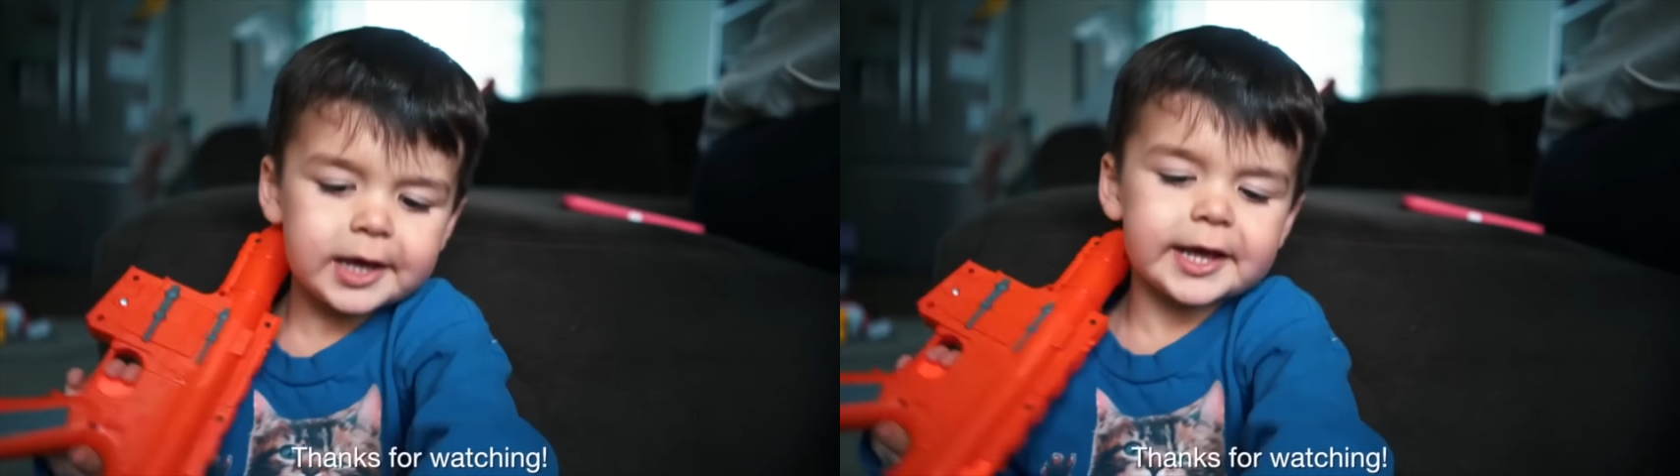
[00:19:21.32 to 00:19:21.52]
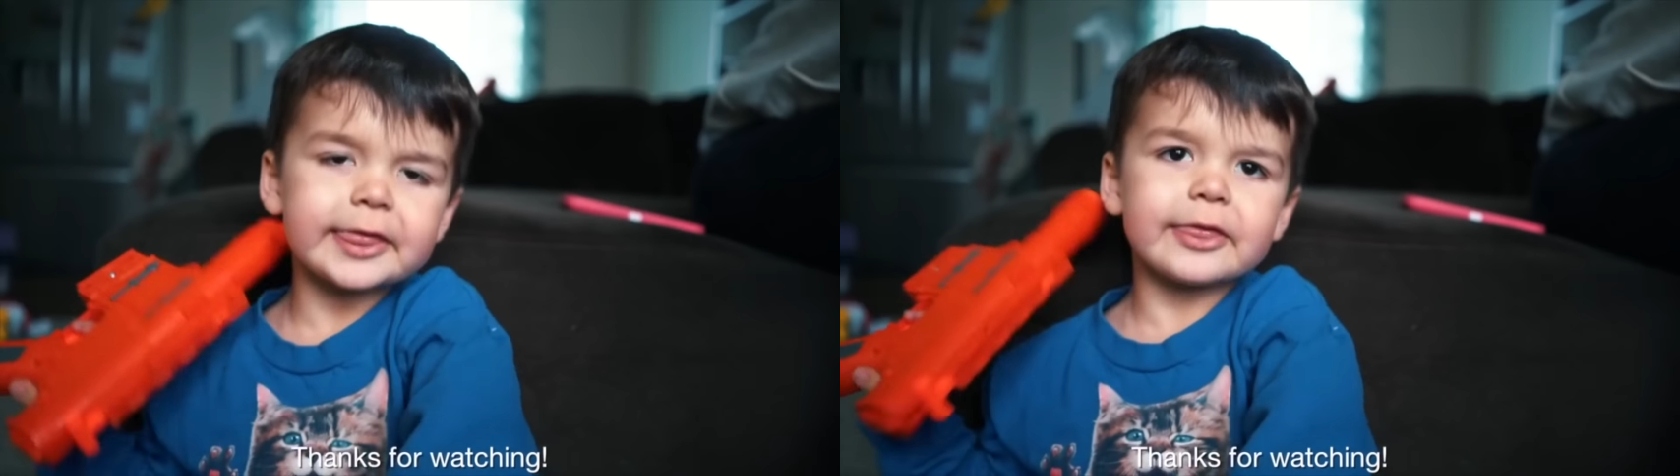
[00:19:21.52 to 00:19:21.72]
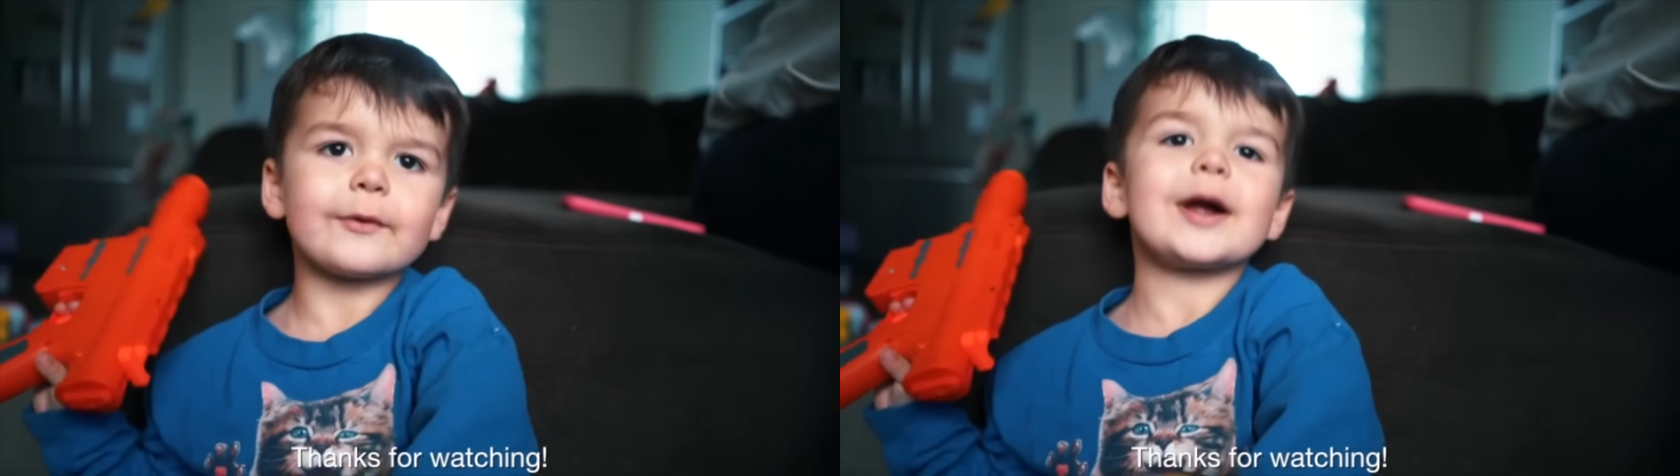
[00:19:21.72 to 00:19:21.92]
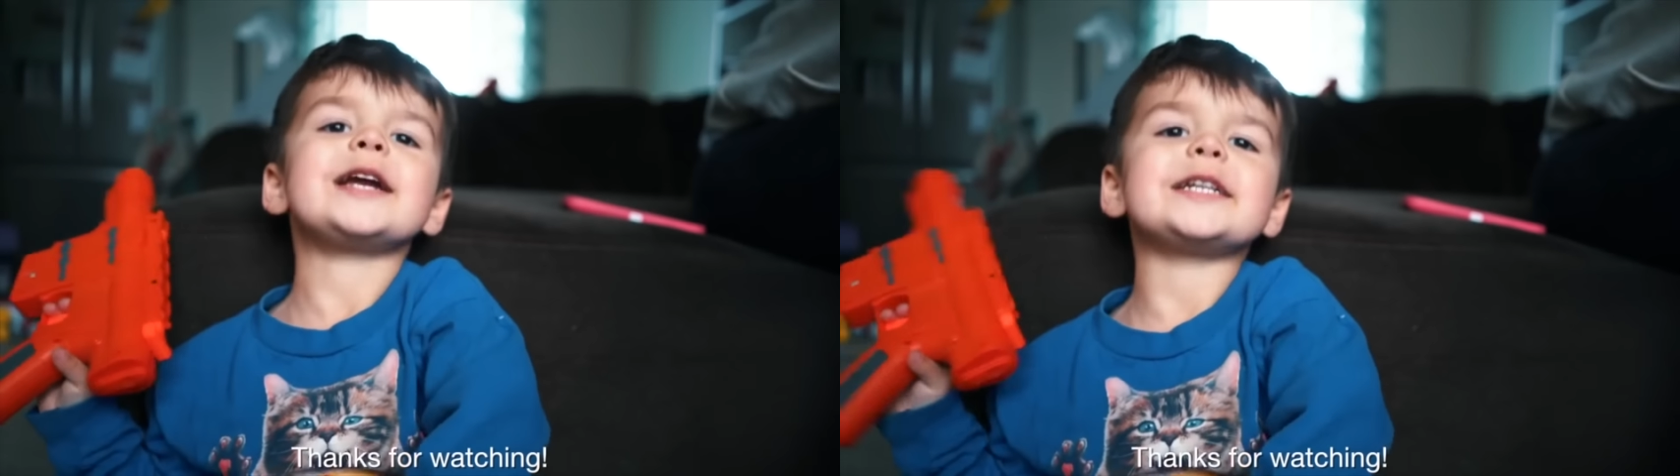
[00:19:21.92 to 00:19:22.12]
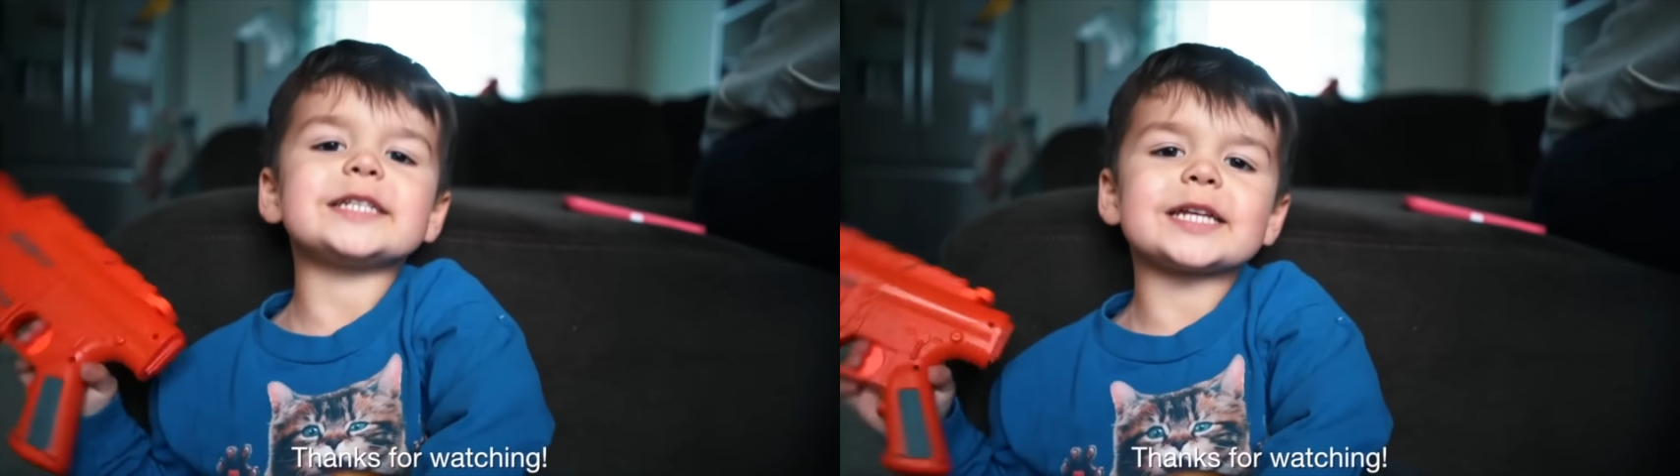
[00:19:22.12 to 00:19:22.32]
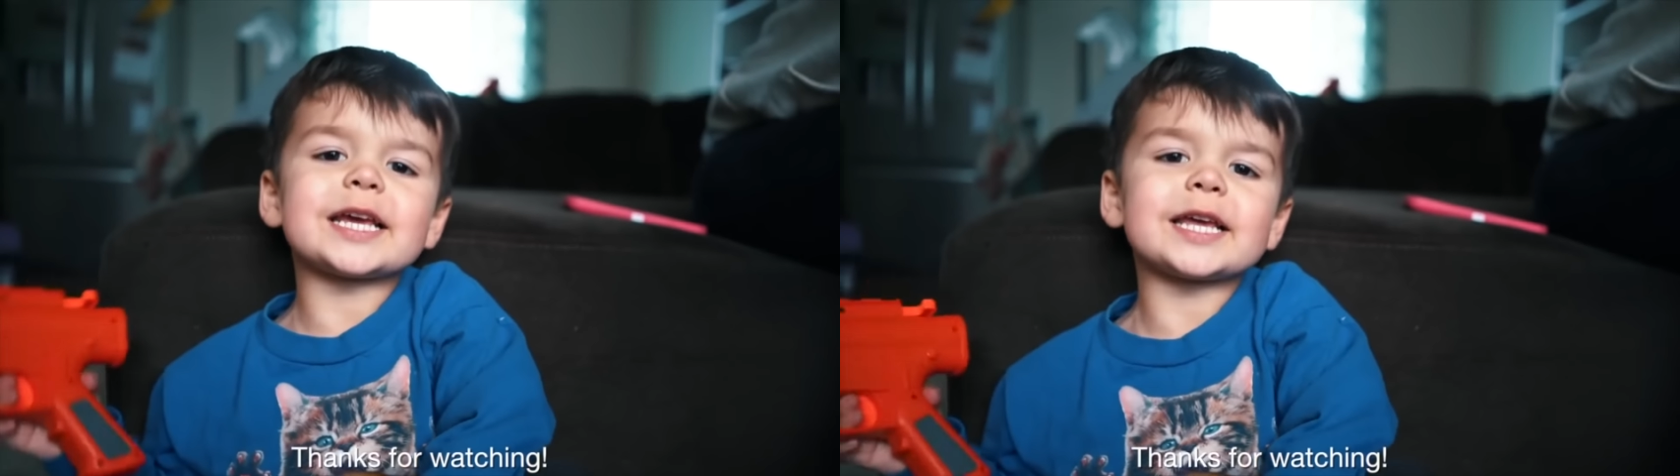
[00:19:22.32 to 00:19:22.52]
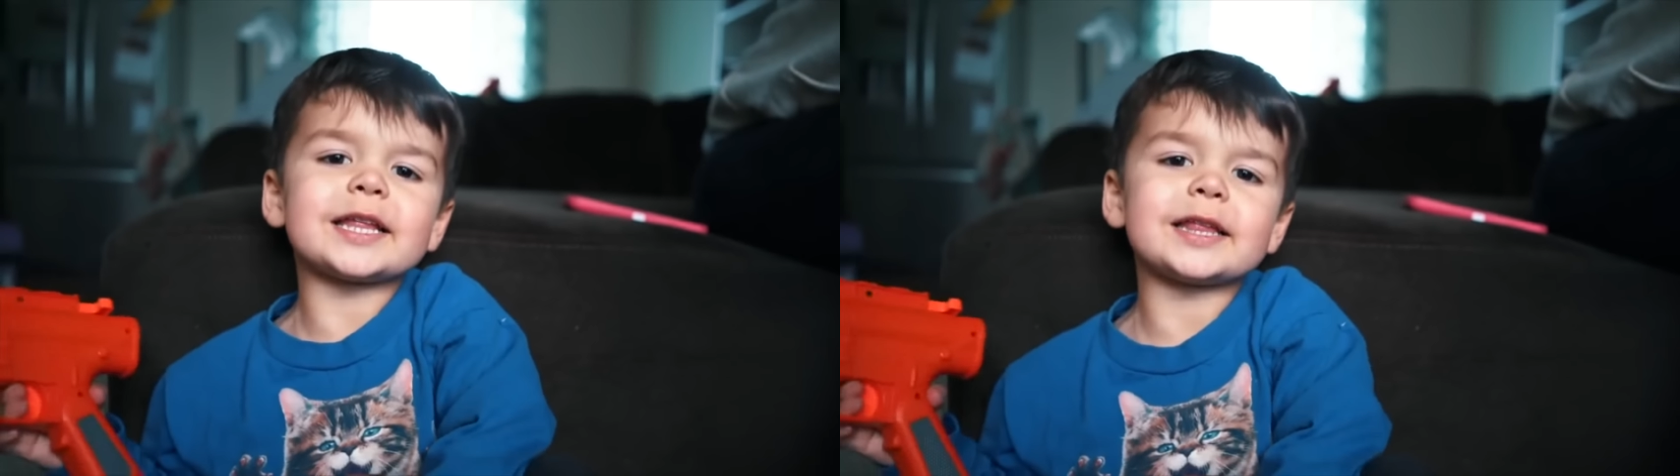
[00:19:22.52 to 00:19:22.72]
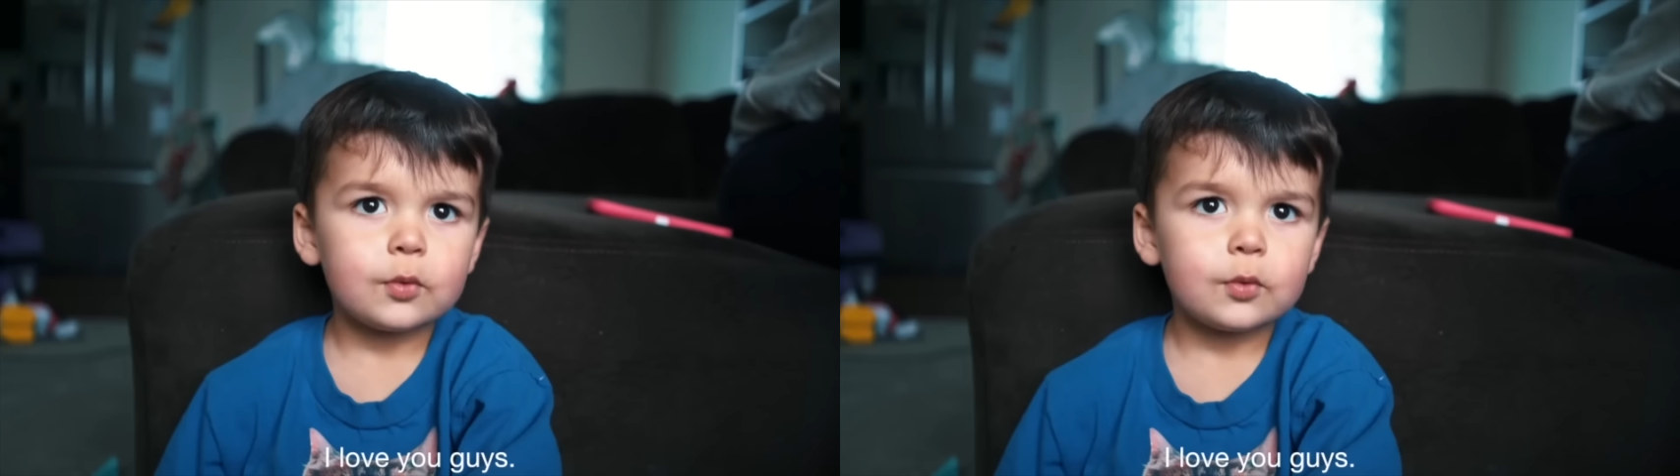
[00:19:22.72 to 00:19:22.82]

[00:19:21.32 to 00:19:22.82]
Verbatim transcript: It's watching